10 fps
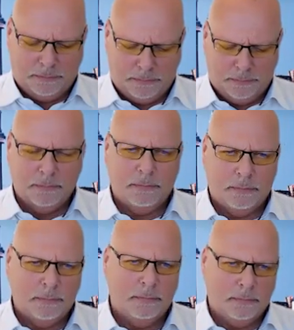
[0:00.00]

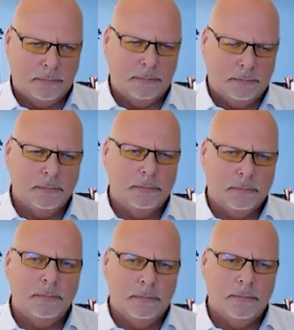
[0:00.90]

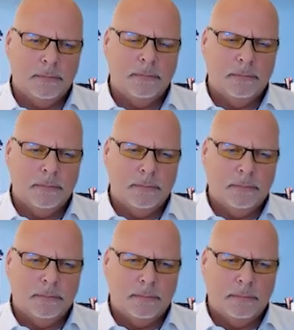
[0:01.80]

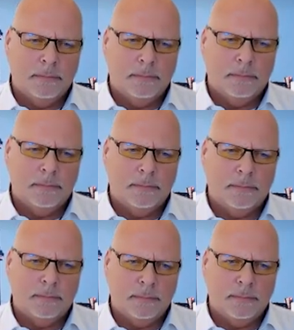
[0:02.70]

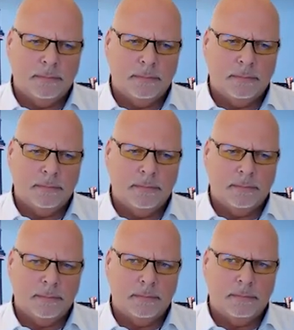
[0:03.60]

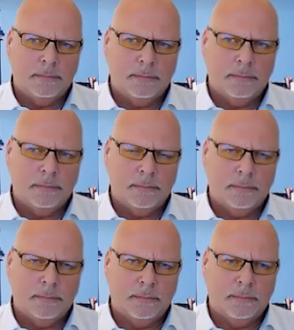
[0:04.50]

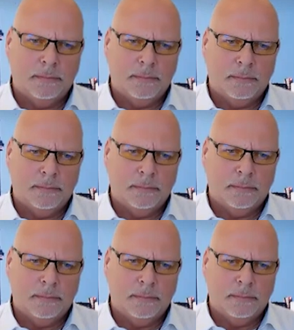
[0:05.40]

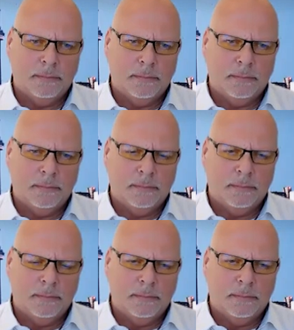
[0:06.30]

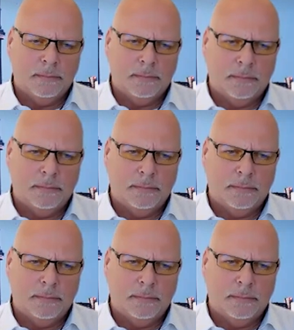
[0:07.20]
(not speaking)